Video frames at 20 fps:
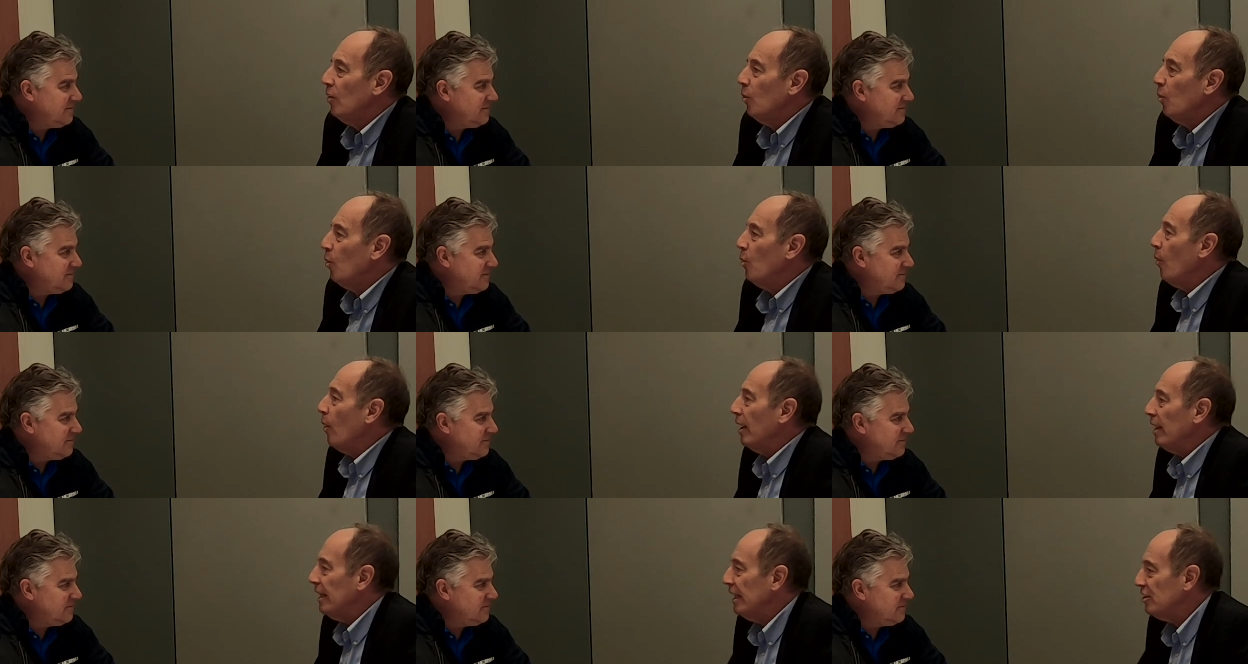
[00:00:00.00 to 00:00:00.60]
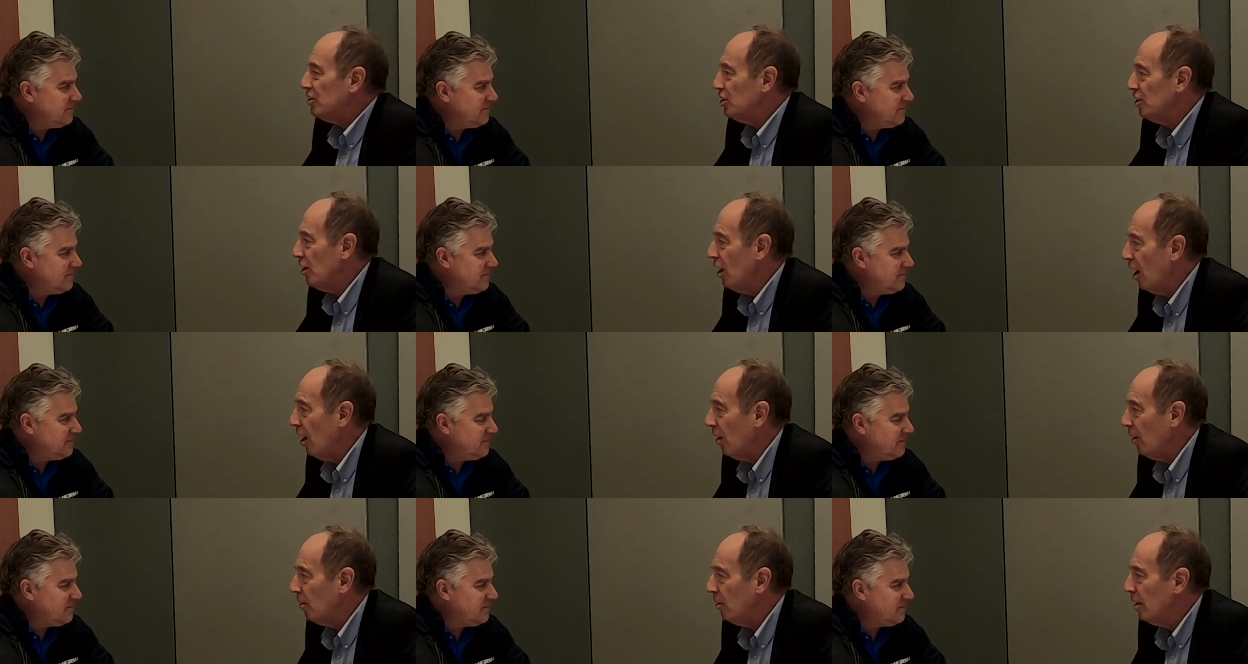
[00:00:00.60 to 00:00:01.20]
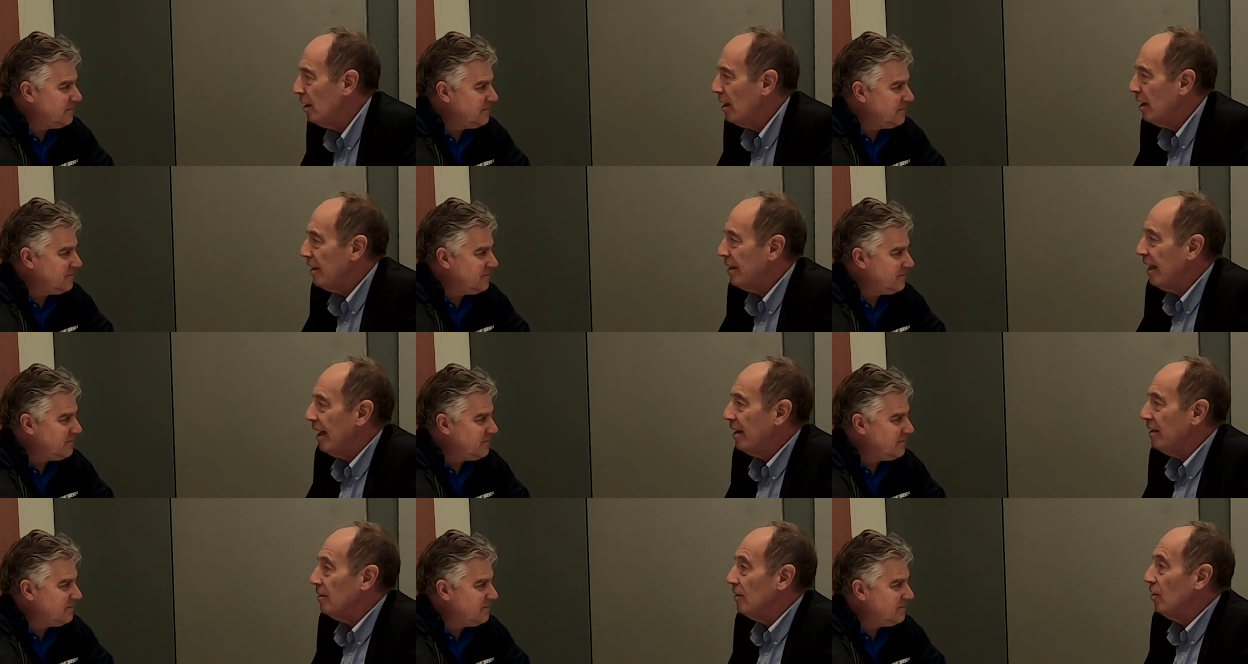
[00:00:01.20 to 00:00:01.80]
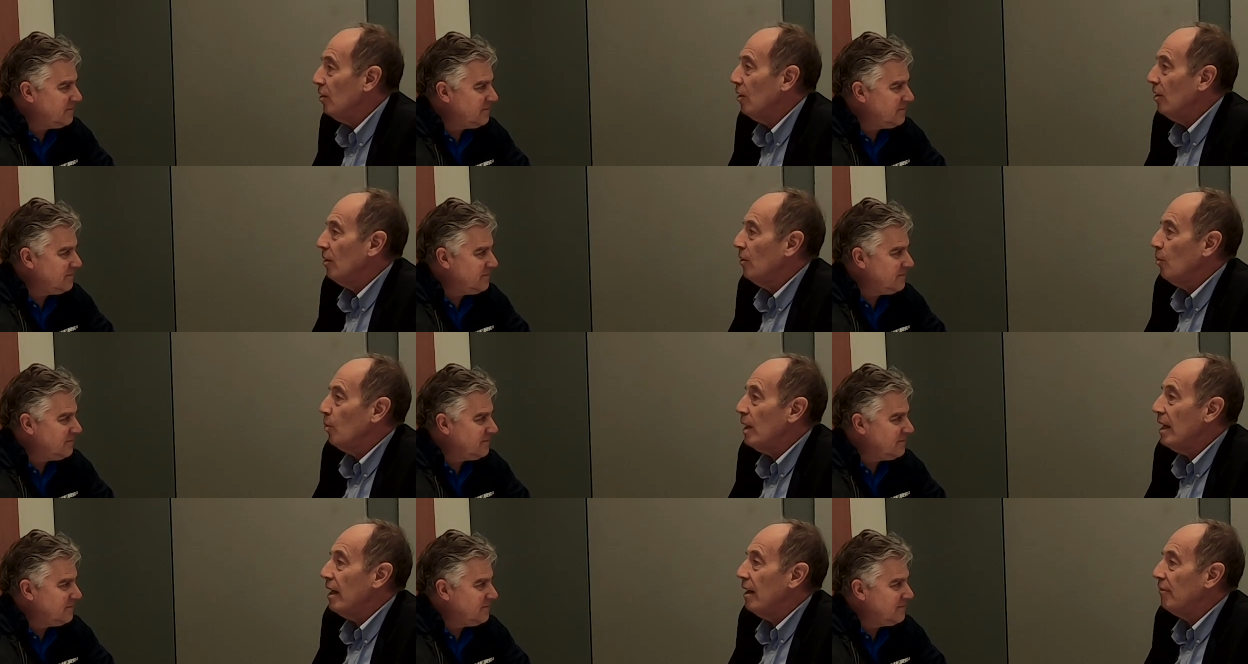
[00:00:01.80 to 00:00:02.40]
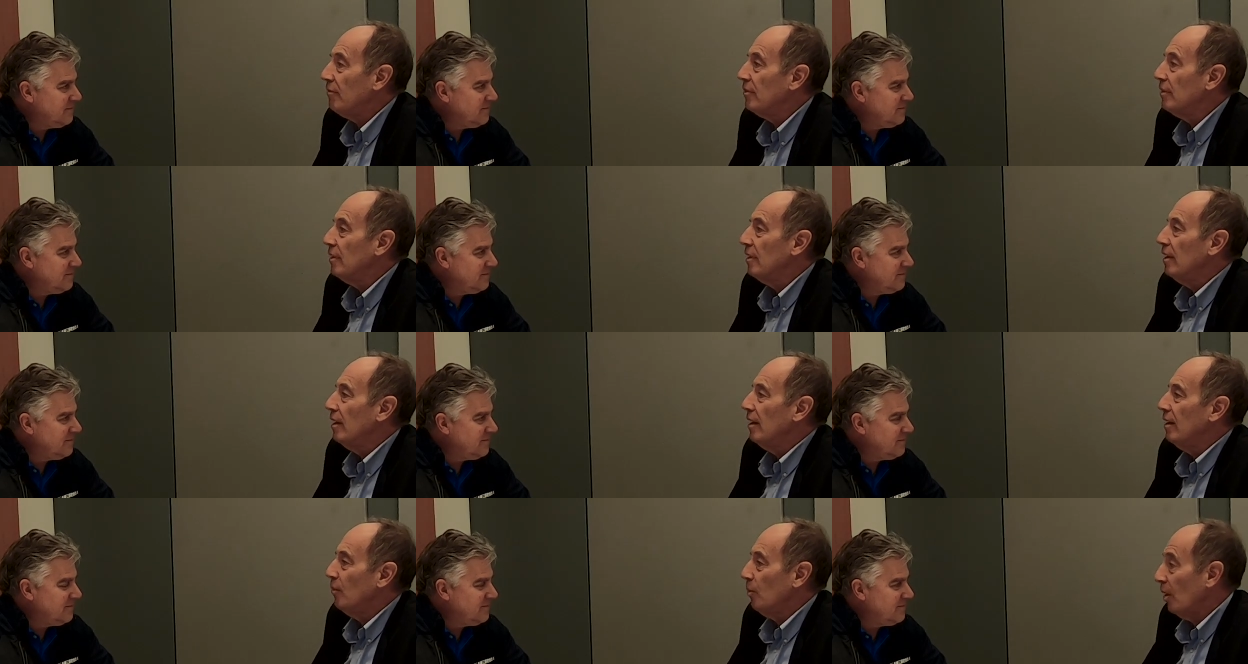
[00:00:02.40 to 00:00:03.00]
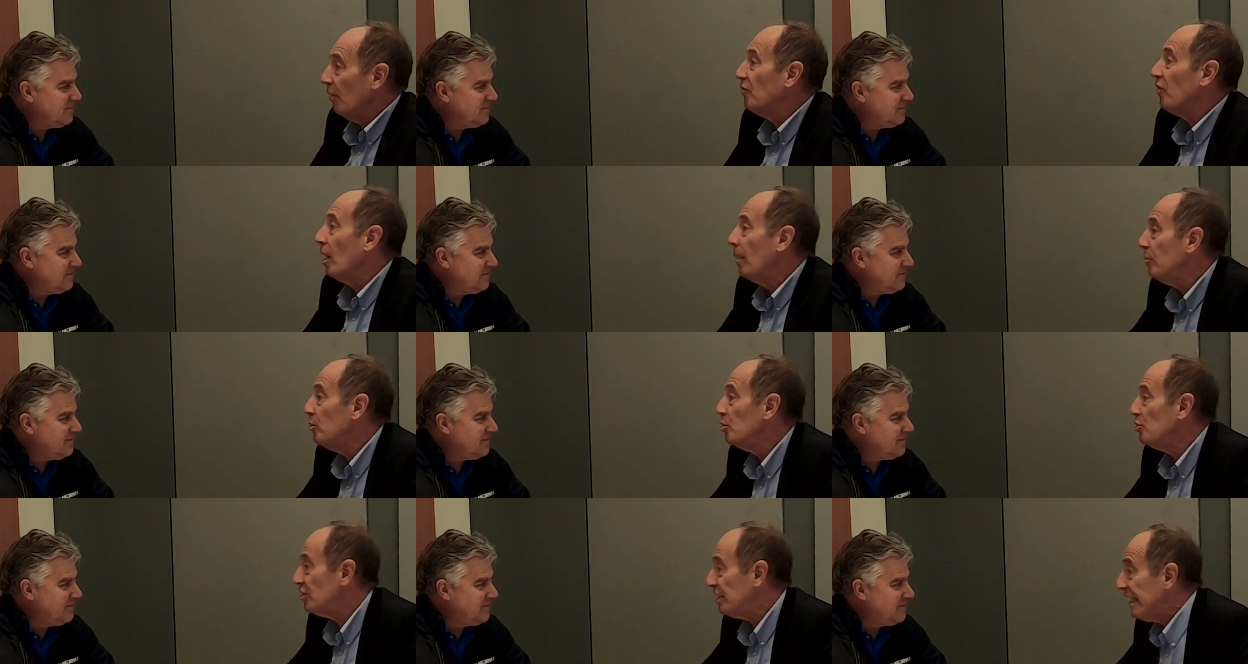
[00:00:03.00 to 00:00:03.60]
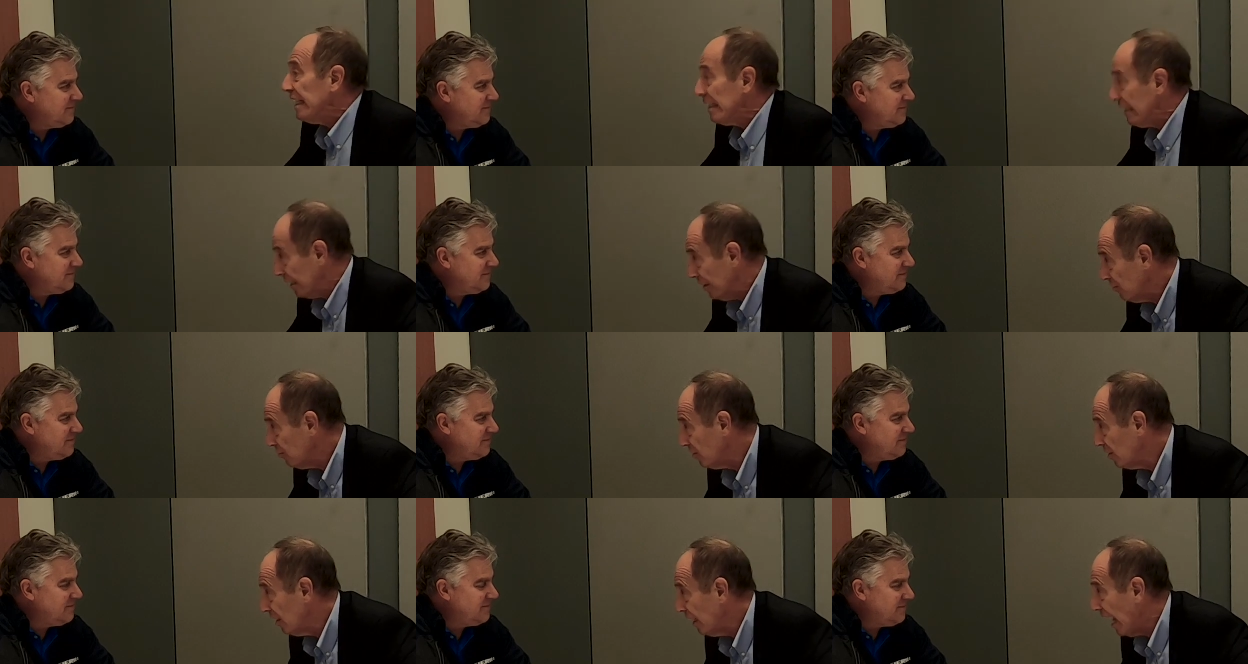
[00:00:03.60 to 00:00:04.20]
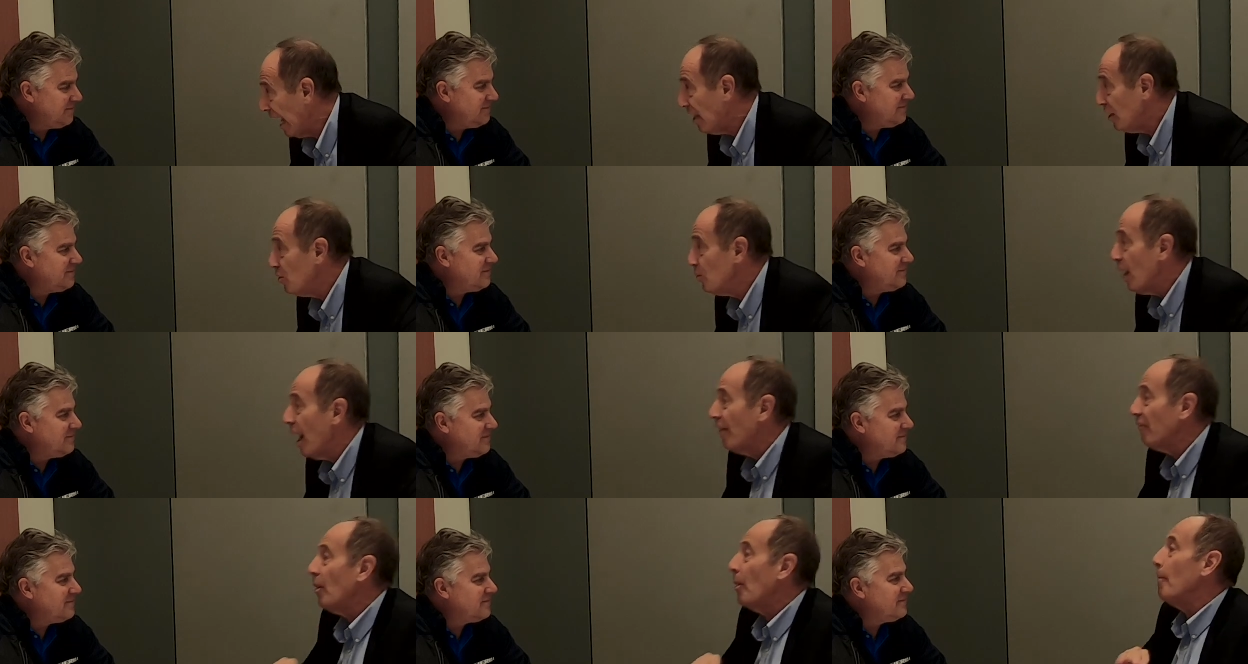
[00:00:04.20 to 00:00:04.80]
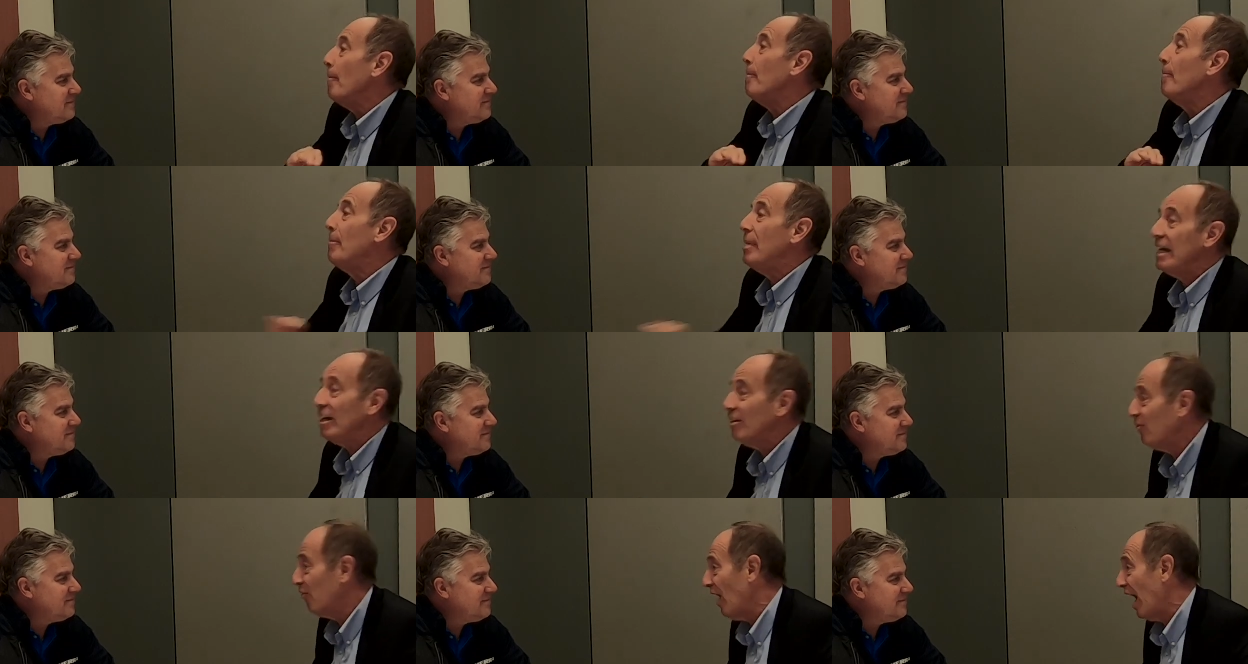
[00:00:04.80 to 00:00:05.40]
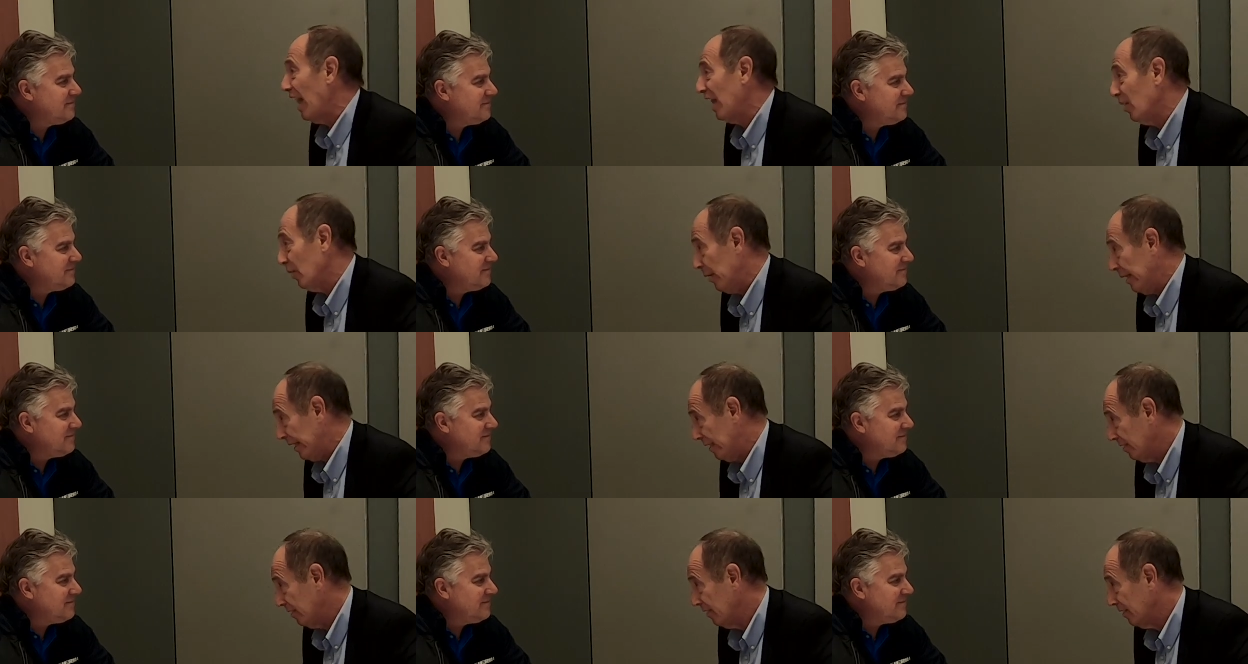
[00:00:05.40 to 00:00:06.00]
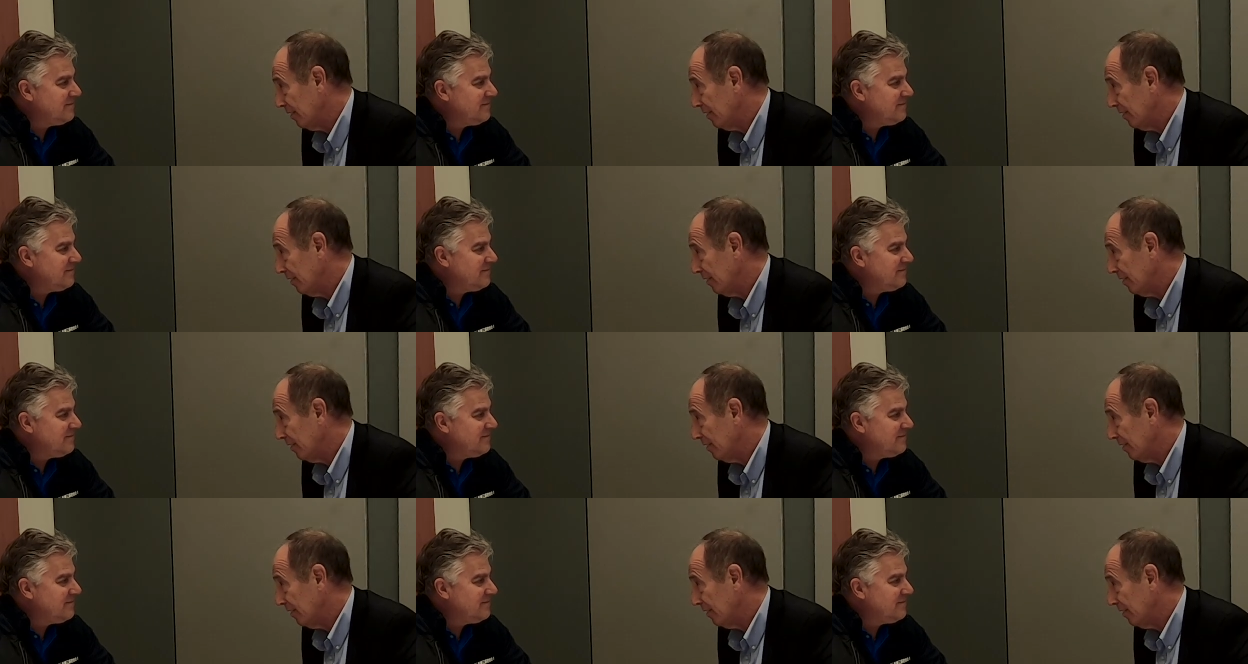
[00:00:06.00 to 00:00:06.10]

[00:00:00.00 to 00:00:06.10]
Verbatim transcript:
Speaker 1: "We want to let you know that we have we're from New Zealand, and you have a big following.